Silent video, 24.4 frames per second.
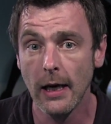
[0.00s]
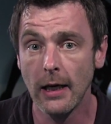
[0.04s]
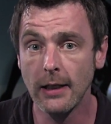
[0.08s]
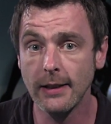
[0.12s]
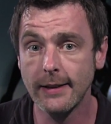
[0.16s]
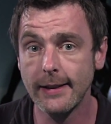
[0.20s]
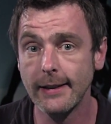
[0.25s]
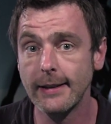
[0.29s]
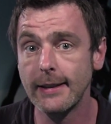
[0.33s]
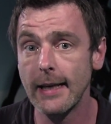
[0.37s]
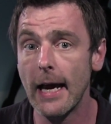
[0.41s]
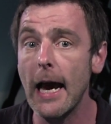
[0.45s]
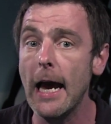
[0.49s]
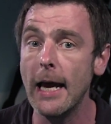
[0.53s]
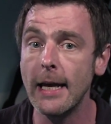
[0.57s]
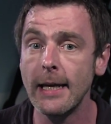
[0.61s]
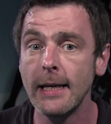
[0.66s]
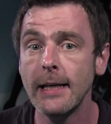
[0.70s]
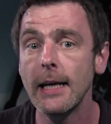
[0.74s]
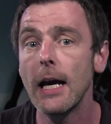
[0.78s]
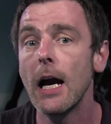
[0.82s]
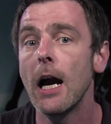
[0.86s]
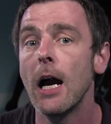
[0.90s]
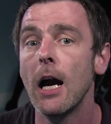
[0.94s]
And
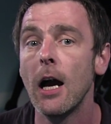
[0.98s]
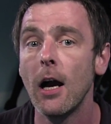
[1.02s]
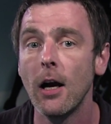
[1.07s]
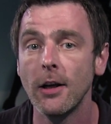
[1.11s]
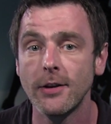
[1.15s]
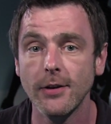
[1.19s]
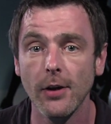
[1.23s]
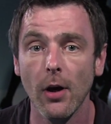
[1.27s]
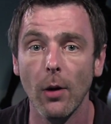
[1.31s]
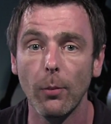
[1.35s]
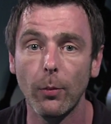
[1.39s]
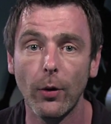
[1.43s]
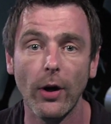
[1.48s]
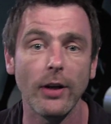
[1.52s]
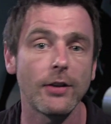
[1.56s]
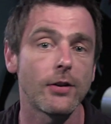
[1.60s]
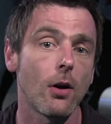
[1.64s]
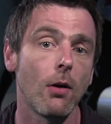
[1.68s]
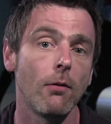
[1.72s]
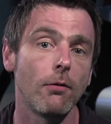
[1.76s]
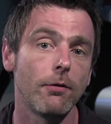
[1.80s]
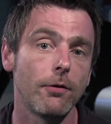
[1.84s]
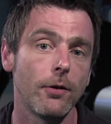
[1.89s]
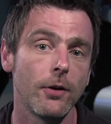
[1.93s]
today, at our press
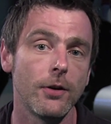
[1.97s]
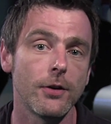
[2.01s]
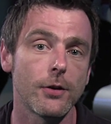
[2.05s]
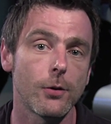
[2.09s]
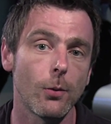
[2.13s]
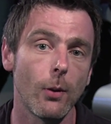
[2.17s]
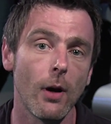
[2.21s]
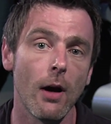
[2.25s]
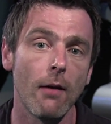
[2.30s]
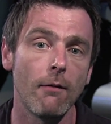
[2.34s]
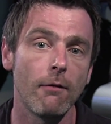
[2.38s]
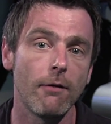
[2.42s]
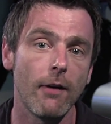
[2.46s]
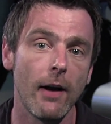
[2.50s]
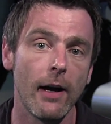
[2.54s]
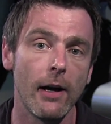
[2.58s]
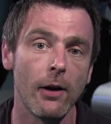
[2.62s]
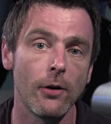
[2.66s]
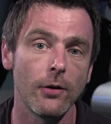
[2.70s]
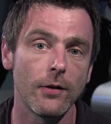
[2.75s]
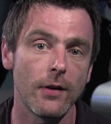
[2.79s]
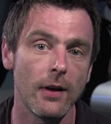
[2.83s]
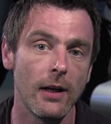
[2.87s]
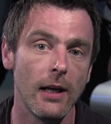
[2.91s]
conference, we
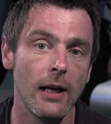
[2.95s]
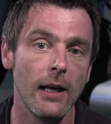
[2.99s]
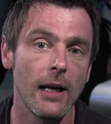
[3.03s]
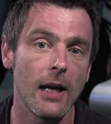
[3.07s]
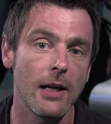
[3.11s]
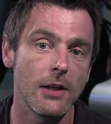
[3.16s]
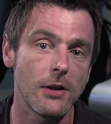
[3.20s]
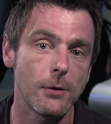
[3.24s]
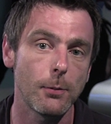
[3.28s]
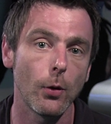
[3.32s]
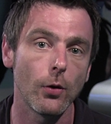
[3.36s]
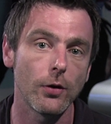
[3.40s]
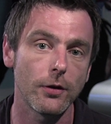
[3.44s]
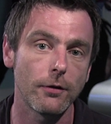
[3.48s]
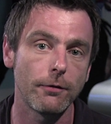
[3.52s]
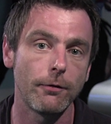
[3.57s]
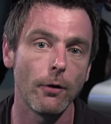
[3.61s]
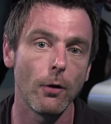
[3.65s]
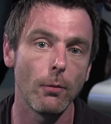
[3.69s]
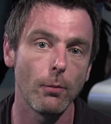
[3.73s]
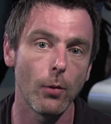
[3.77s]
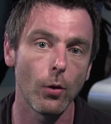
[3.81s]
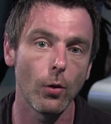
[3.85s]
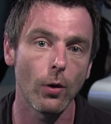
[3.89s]
unveiled the EA Sports
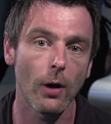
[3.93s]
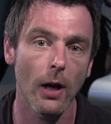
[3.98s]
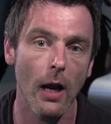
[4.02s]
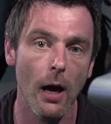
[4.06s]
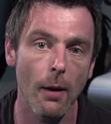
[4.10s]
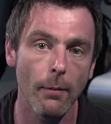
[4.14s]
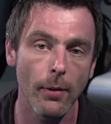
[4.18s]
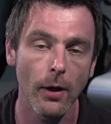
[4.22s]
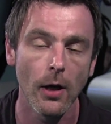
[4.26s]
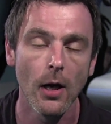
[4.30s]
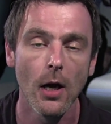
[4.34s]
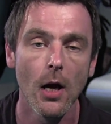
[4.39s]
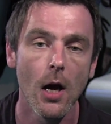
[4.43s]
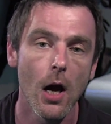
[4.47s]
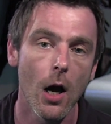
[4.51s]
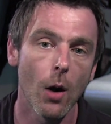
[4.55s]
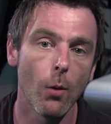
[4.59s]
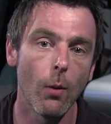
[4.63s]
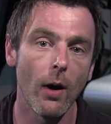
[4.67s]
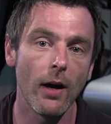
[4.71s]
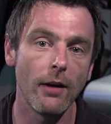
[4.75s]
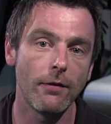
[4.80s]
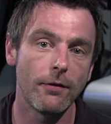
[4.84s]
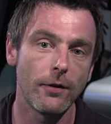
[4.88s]
Football Club,
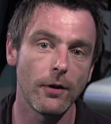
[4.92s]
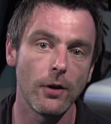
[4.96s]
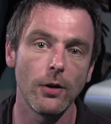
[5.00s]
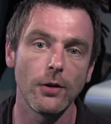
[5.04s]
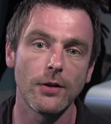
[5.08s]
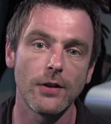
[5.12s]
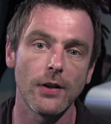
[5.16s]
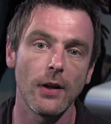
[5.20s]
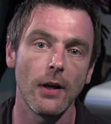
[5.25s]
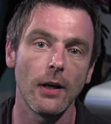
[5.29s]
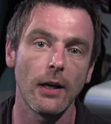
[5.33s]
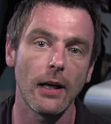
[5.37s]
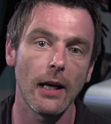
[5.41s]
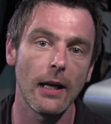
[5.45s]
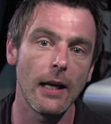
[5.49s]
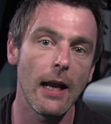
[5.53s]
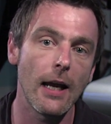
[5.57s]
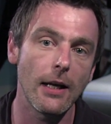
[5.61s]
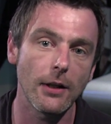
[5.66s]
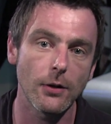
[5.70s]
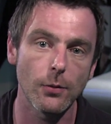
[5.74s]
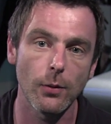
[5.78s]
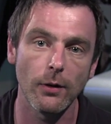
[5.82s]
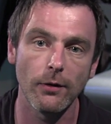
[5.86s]
a way for you to
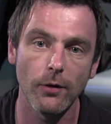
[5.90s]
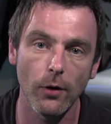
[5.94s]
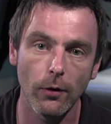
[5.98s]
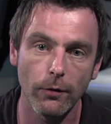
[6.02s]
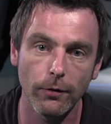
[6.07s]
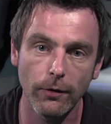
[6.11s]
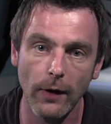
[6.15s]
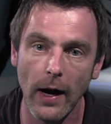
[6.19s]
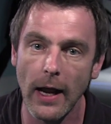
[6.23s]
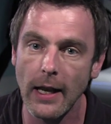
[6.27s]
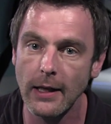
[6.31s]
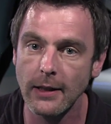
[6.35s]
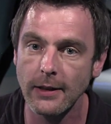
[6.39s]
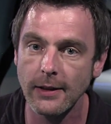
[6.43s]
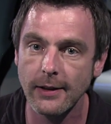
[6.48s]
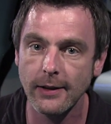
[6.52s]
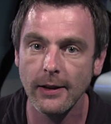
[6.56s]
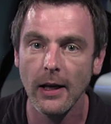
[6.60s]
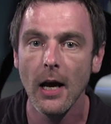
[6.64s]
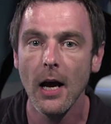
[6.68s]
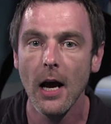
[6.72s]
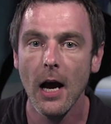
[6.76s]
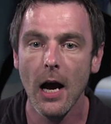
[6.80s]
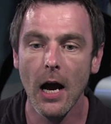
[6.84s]
connect with your
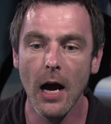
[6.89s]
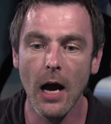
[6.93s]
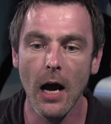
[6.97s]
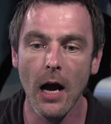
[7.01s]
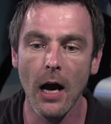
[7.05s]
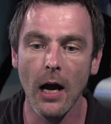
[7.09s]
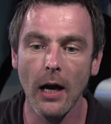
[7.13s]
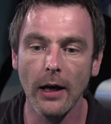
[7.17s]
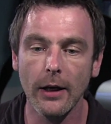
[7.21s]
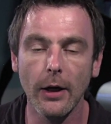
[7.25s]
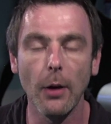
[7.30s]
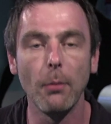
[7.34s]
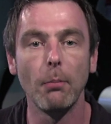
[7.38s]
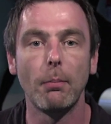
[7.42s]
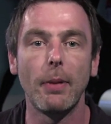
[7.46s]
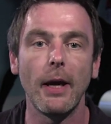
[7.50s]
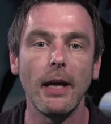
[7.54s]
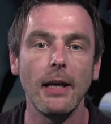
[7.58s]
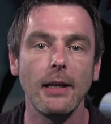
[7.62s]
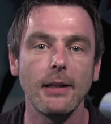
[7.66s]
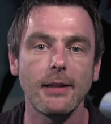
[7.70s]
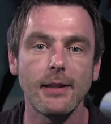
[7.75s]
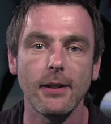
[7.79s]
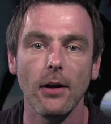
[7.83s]
friends,
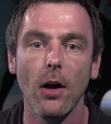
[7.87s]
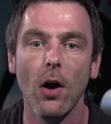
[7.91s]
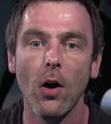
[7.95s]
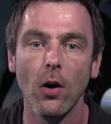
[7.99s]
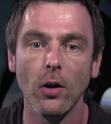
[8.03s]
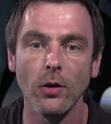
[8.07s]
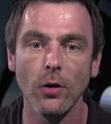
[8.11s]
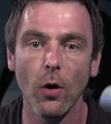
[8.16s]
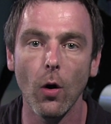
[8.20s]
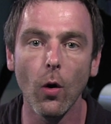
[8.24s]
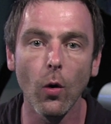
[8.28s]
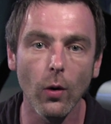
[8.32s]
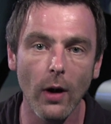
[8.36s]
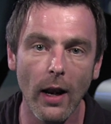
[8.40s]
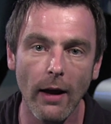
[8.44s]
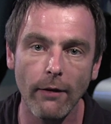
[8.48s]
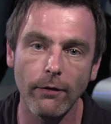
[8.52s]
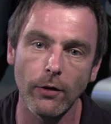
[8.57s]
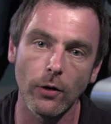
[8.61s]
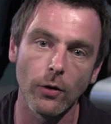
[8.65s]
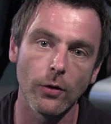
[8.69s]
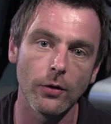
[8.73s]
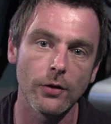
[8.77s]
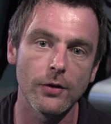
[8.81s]
compete on all
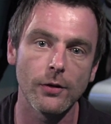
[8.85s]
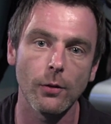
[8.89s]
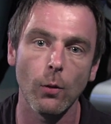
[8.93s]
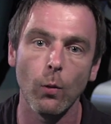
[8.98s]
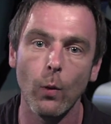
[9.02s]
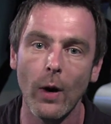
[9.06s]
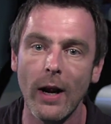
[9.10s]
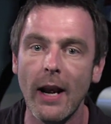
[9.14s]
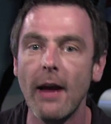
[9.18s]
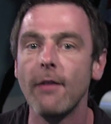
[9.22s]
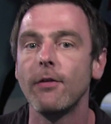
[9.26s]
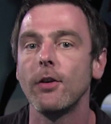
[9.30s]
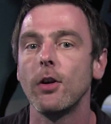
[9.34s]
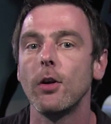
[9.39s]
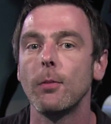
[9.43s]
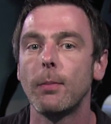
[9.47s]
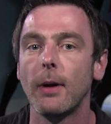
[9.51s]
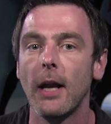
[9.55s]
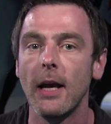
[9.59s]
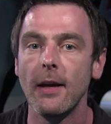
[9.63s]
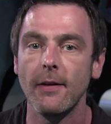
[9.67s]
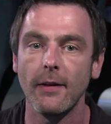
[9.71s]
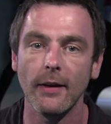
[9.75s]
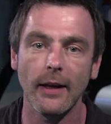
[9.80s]
levels whenever you
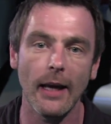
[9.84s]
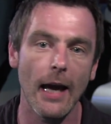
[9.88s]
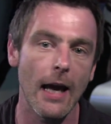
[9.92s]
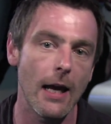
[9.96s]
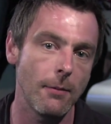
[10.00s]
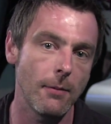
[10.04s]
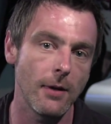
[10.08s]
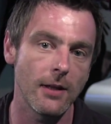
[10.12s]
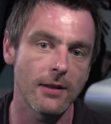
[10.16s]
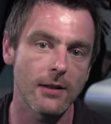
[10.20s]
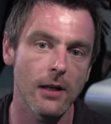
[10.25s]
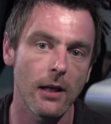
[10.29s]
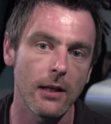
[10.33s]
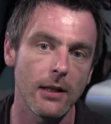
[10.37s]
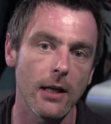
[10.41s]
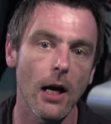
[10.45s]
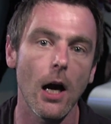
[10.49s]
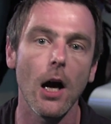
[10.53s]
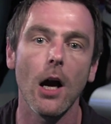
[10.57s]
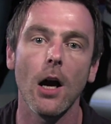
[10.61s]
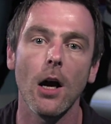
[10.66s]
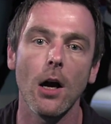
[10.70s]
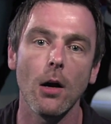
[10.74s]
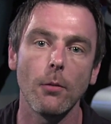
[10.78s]
play the game. It's like the
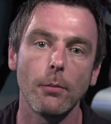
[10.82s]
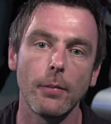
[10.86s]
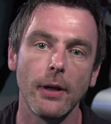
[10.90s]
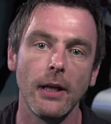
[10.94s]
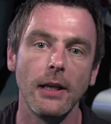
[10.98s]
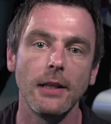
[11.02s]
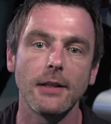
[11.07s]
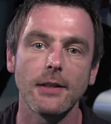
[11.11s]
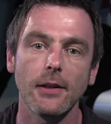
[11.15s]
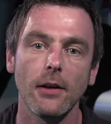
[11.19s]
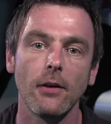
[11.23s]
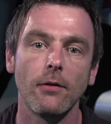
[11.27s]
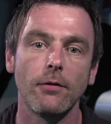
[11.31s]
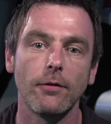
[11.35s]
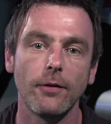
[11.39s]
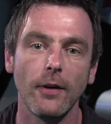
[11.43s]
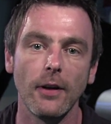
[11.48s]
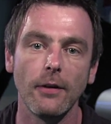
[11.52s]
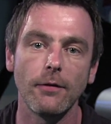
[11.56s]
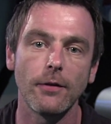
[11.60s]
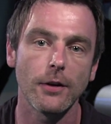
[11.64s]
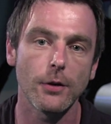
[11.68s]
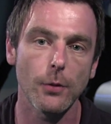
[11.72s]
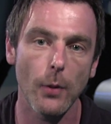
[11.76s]
heartbeat of
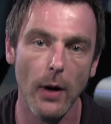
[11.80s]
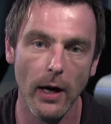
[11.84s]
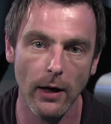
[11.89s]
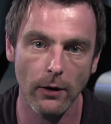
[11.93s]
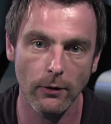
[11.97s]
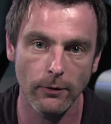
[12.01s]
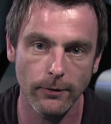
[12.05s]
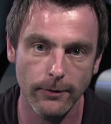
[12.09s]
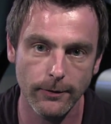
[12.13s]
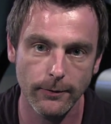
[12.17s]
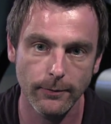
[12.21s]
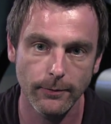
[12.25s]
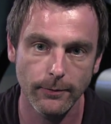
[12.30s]
FIFA 12.